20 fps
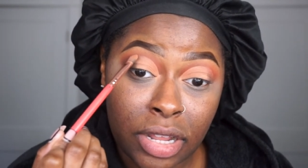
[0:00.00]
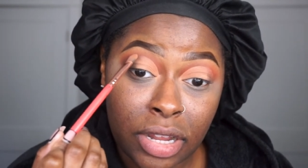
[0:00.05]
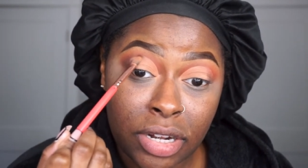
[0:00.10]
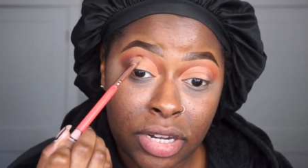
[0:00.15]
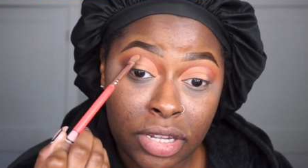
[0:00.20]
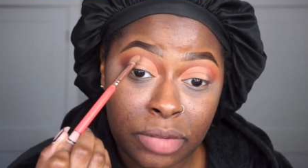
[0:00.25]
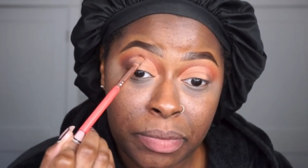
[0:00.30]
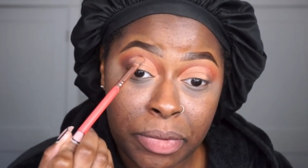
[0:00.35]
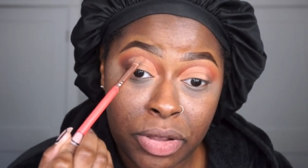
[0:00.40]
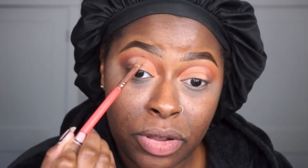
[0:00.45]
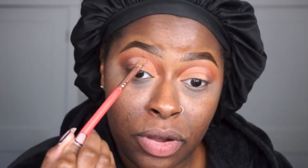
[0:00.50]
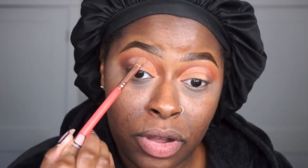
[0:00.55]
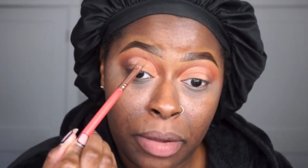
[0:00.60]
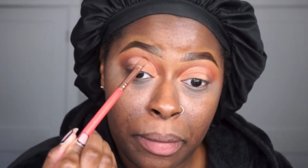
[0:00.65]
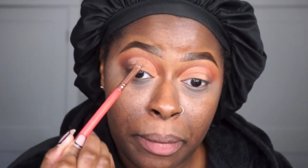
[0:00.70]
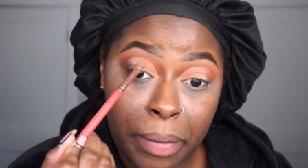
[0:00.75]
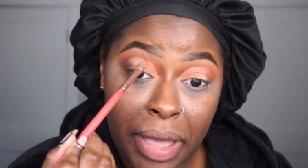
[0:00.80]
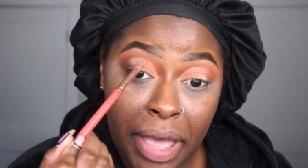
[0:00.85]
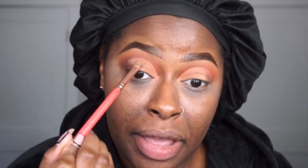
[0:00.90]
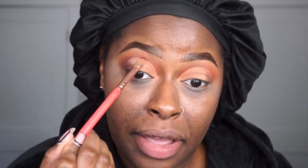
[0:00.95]
and just be
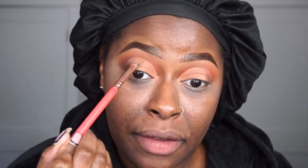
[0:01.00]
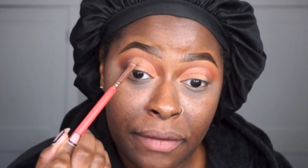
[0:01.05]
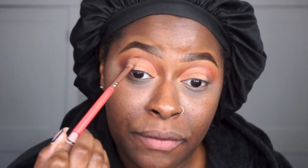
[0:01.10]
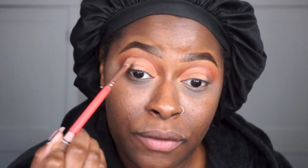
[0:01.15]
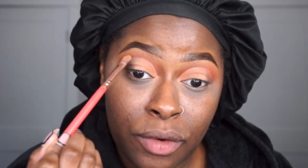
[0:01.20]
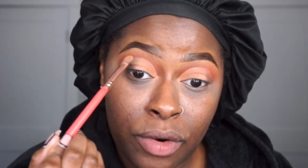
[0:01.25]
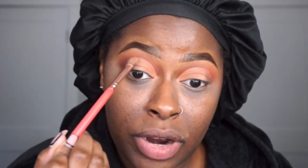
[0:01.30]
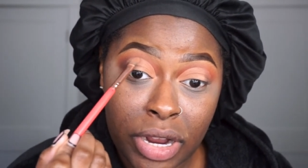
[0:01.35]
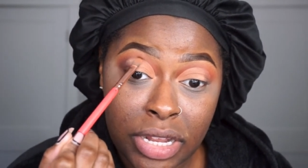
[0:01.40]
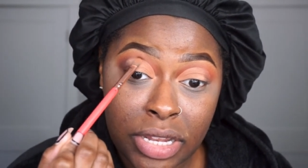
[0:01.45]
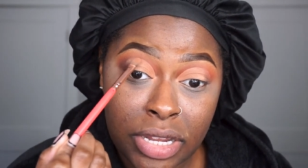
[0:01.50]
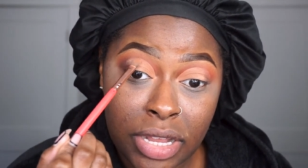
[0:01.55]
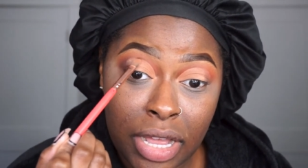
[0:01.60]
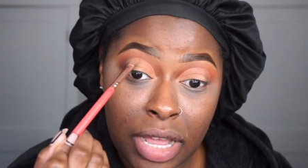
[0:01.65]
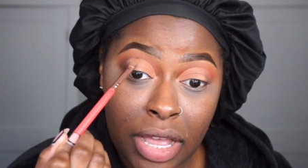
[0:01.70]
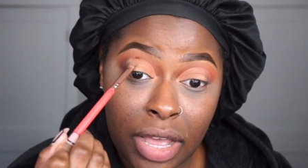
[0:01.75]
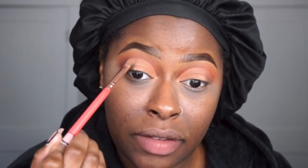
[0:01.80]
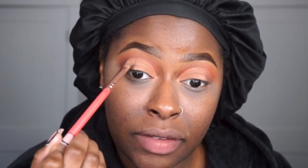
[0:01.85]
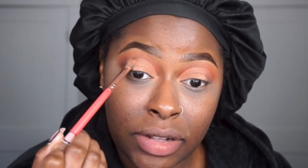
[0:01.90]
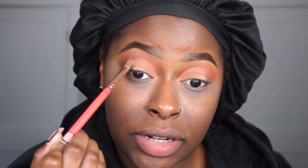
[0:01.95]
going back and forth until
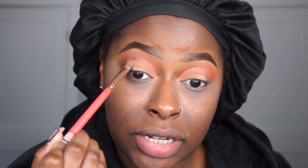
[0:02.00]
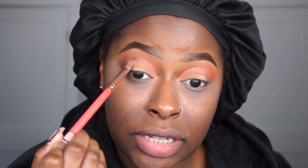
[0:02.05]
I have the